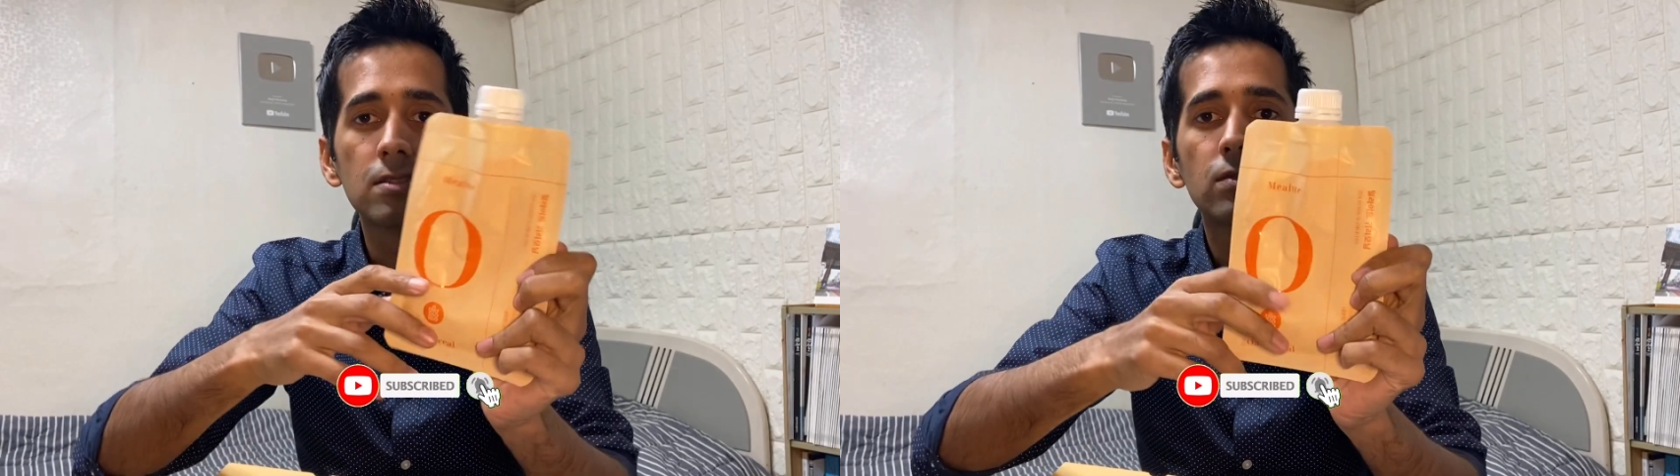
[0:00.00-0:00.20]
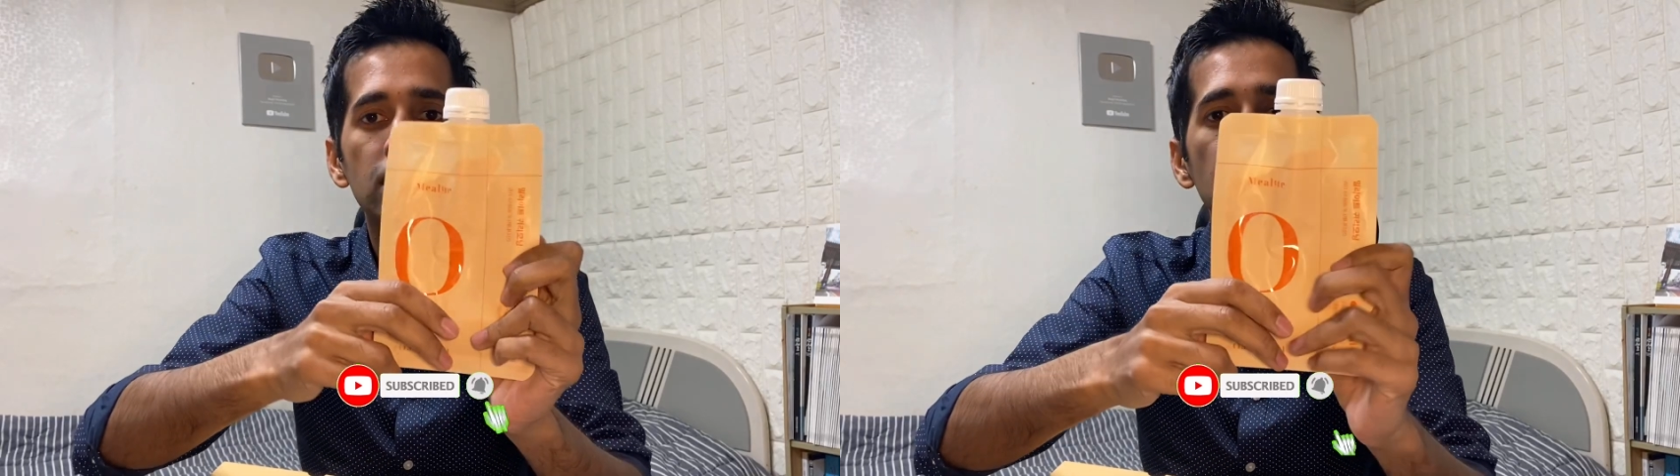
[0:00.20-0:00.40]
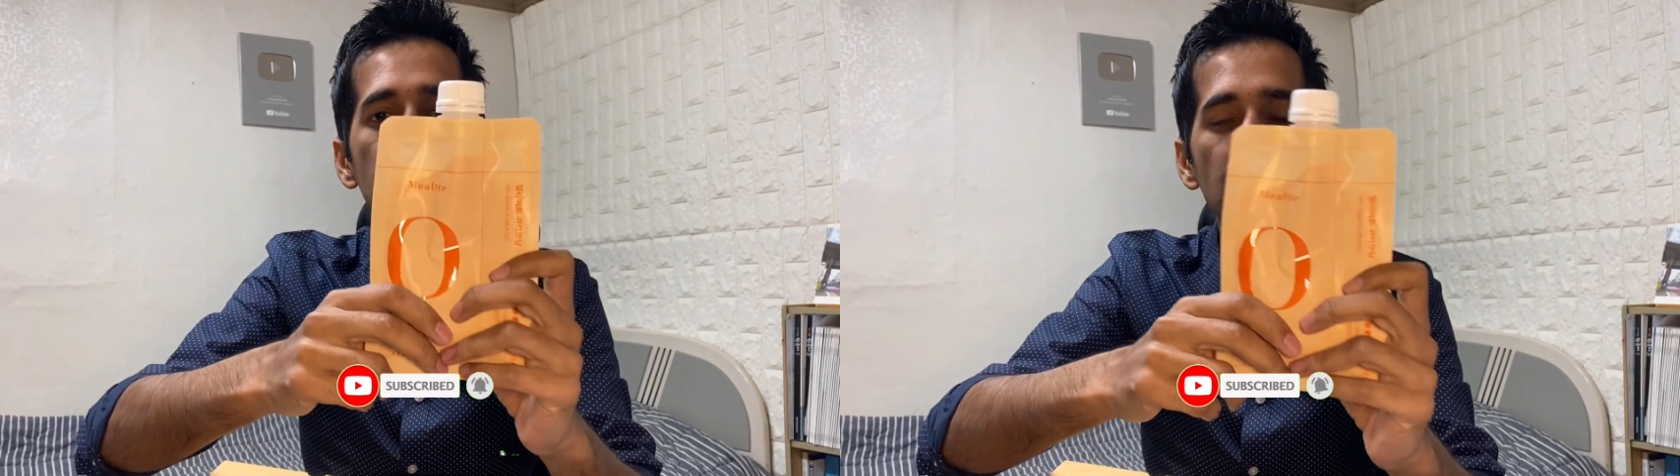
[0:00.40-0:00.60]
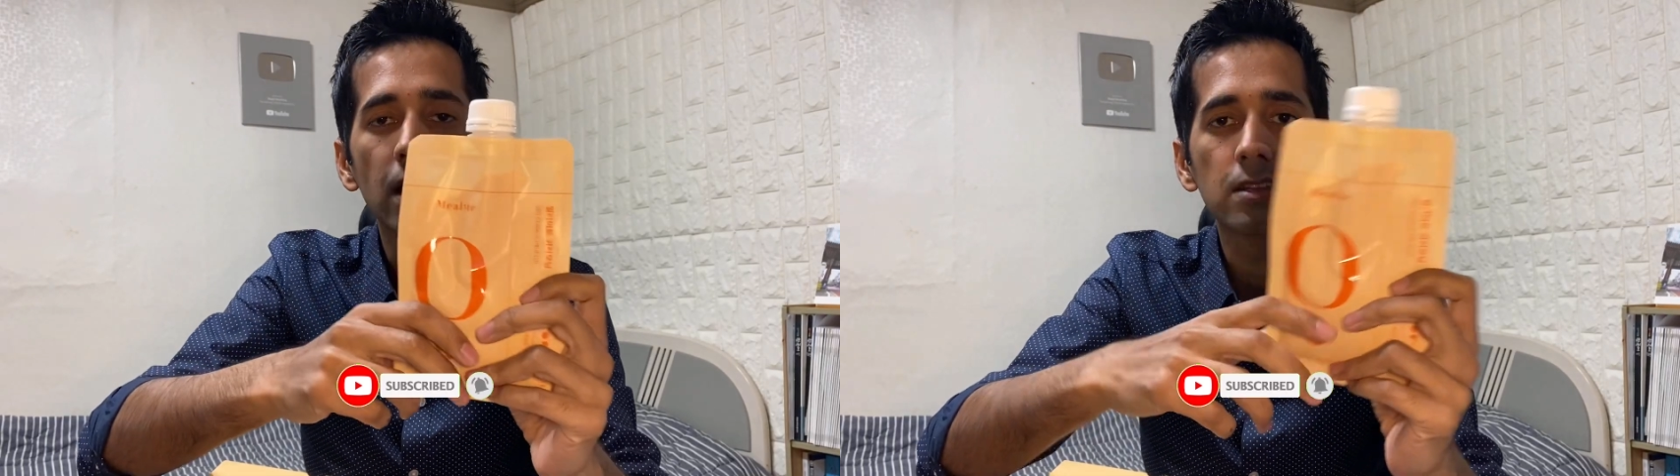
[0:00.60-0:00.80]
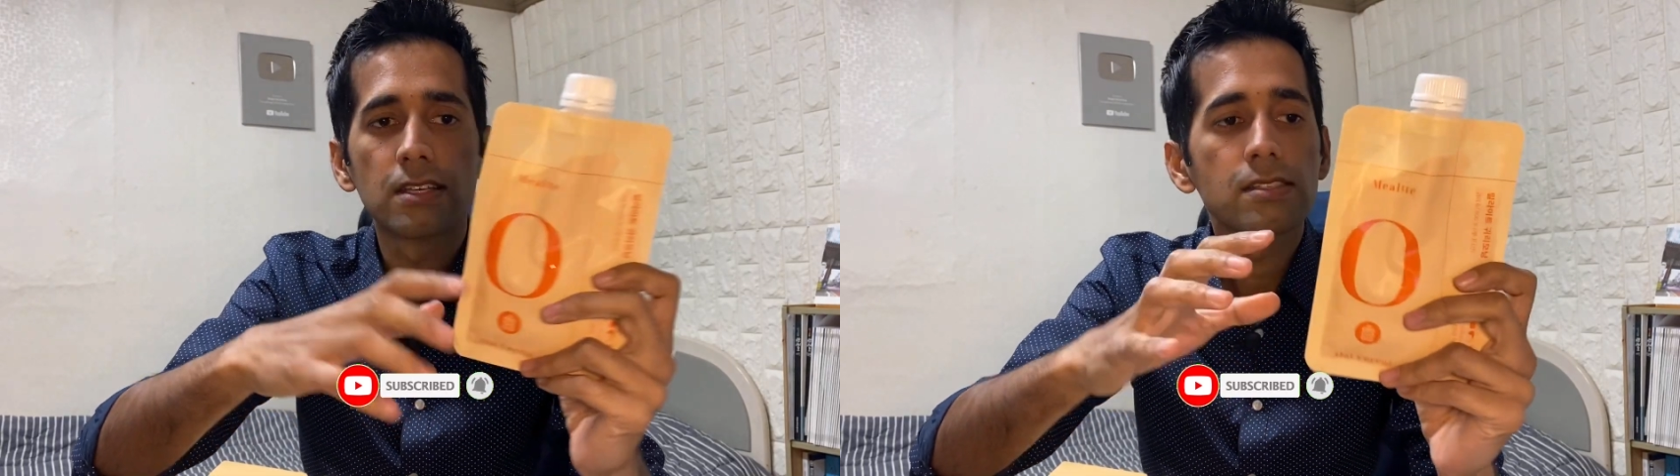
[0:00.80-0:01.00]
They say
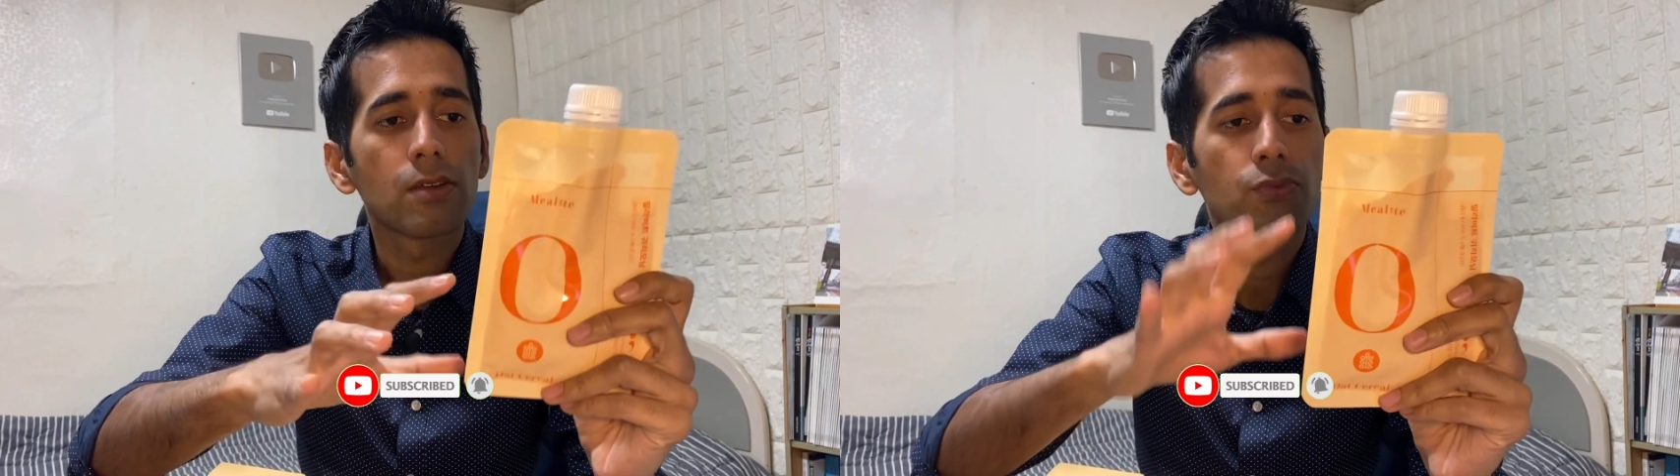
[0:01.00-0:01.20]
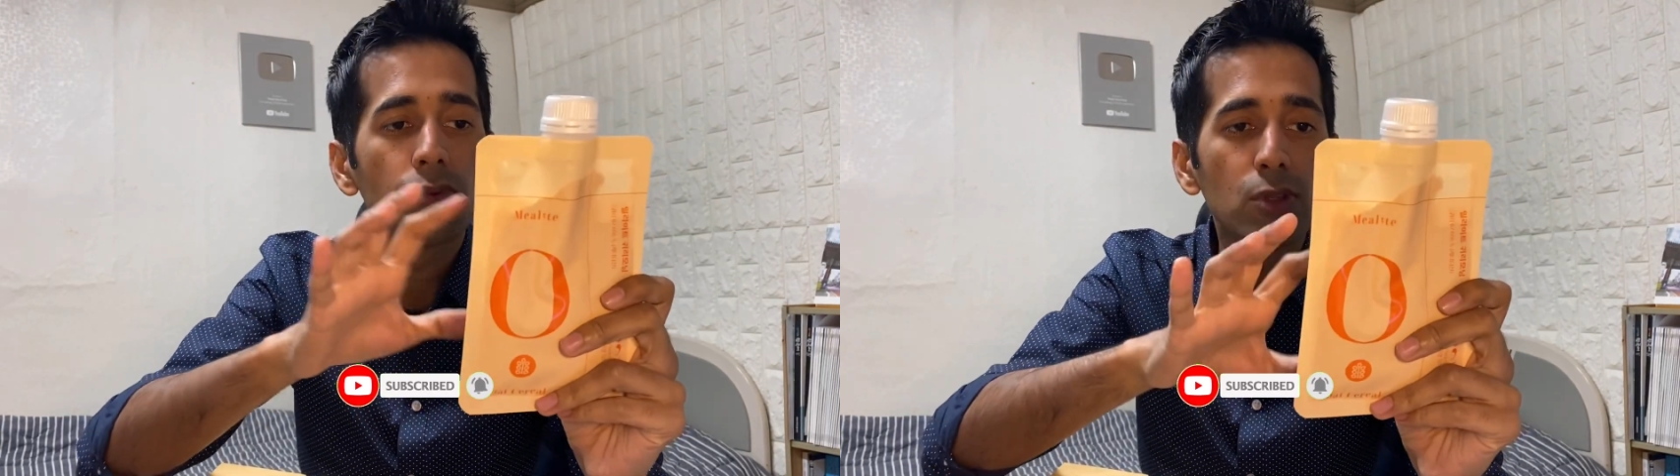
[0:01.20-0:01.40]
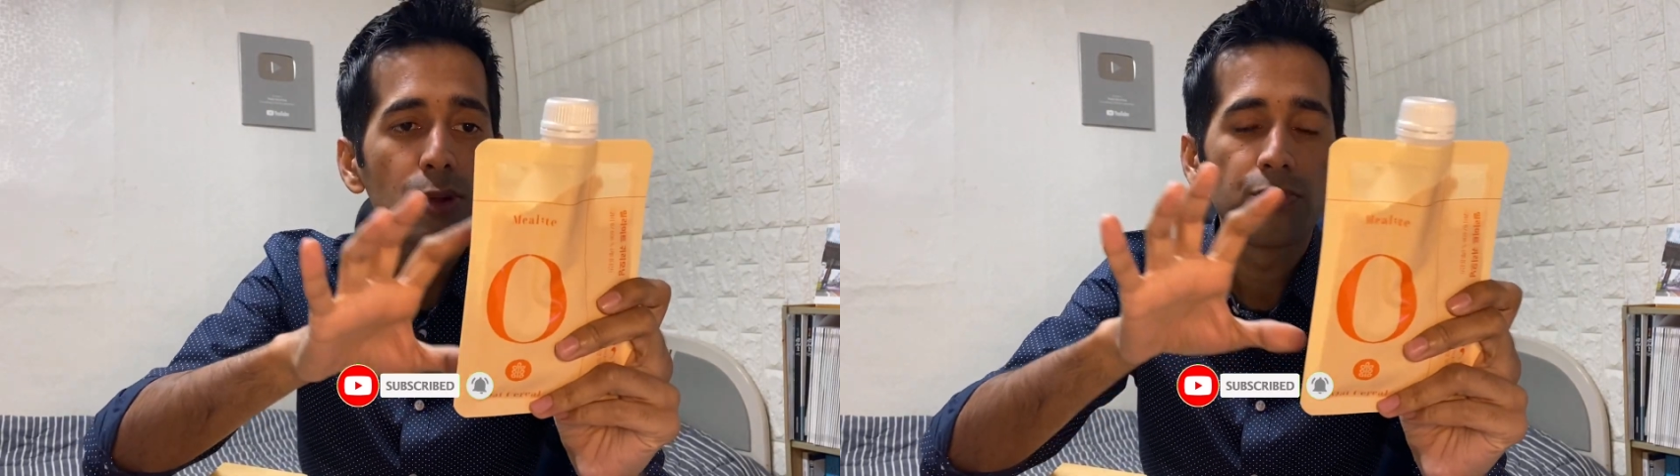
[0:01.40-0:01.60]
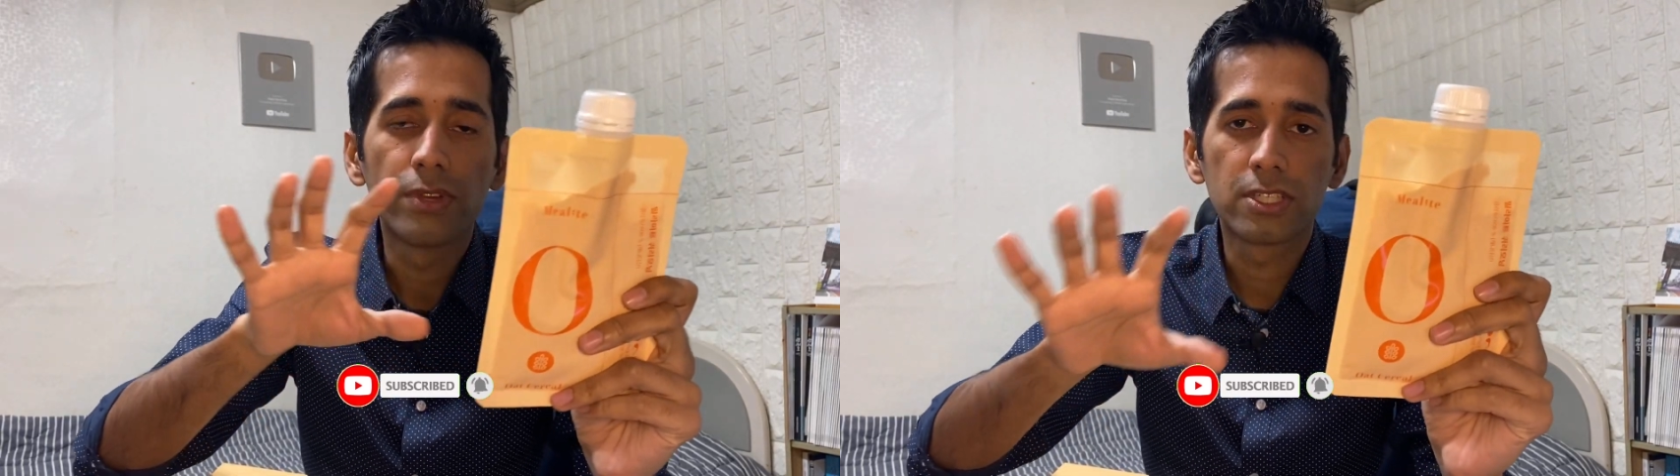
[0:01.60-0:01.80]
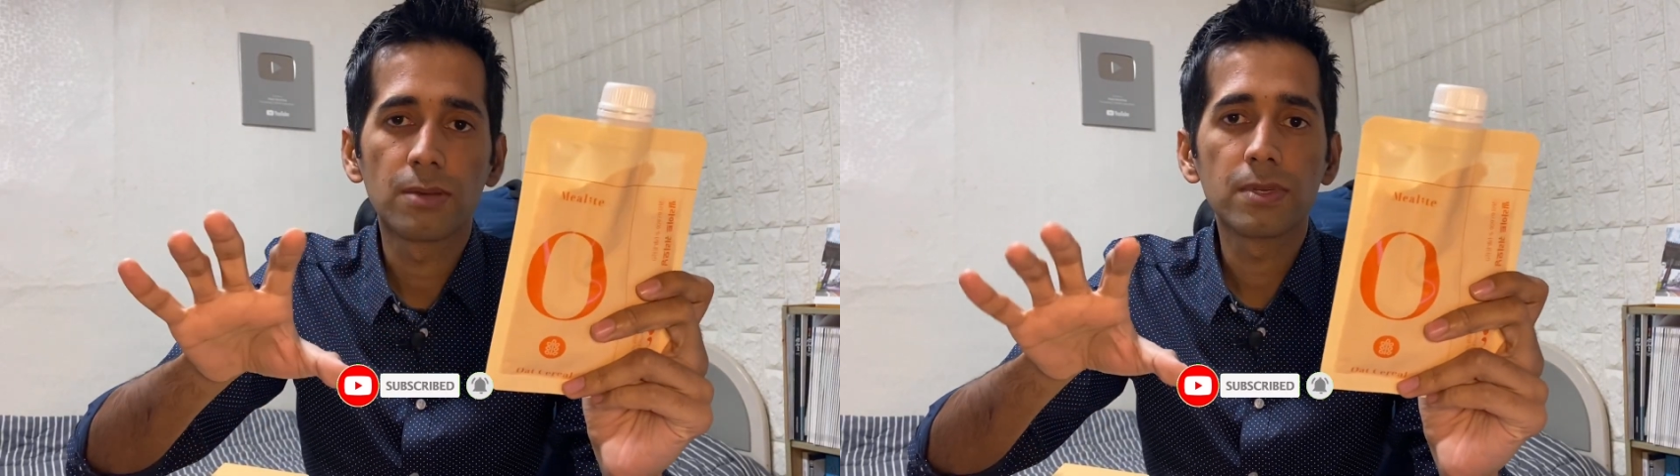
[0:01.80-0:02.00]
like these are full of
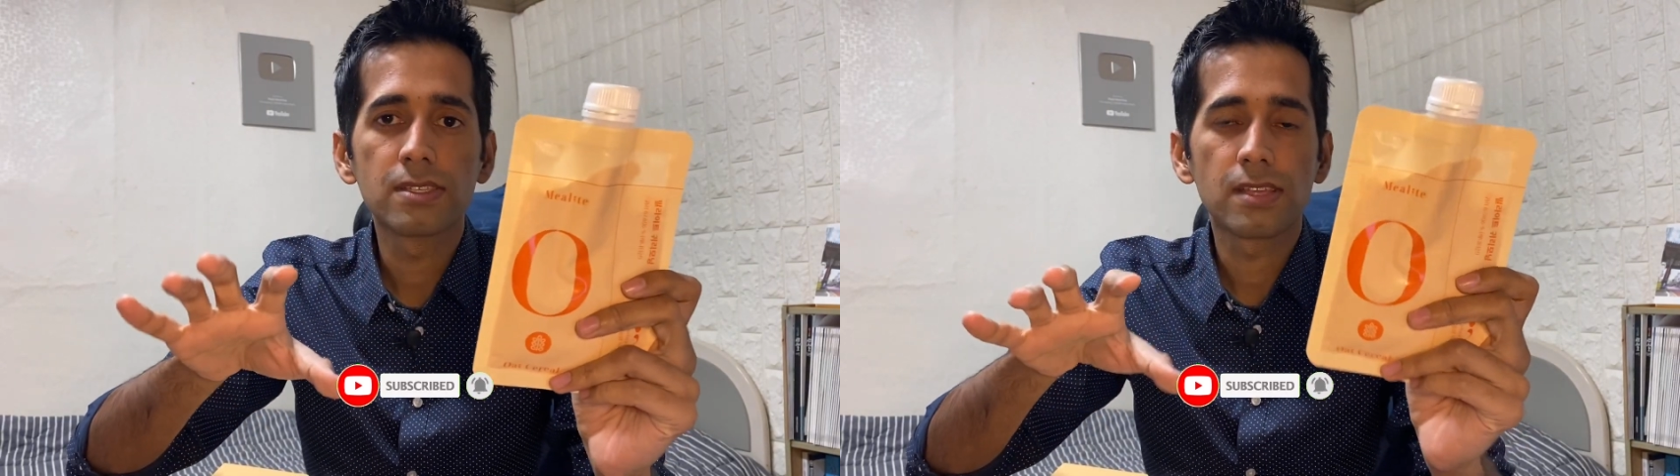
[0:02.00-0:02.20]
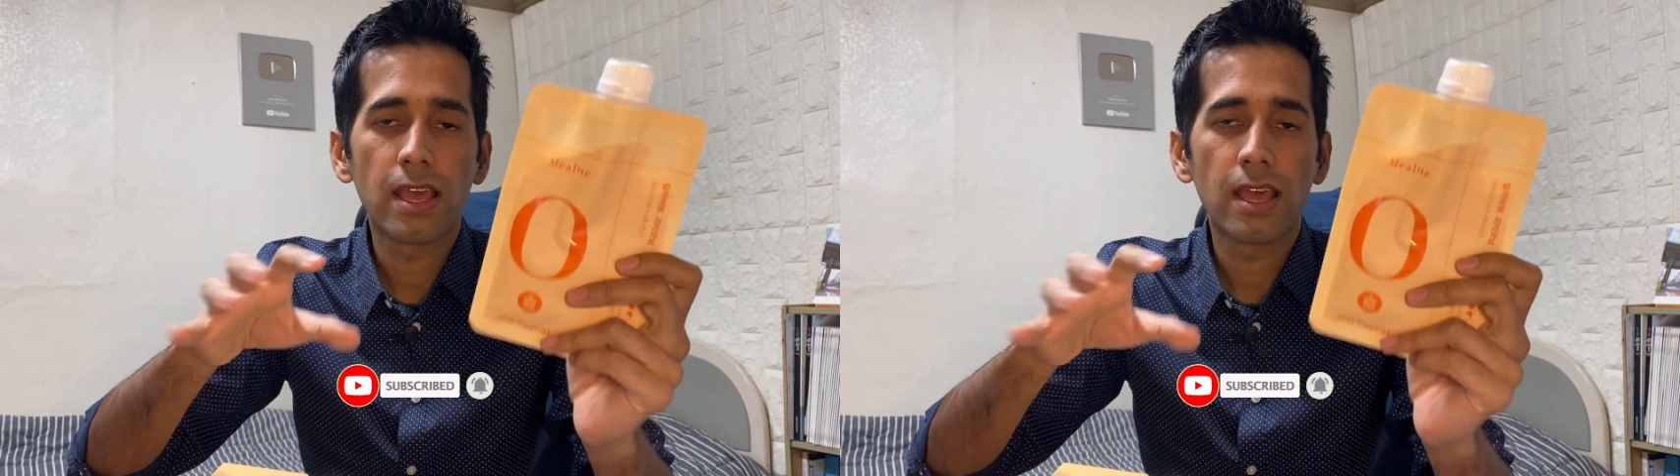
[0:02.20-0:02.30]
vitamins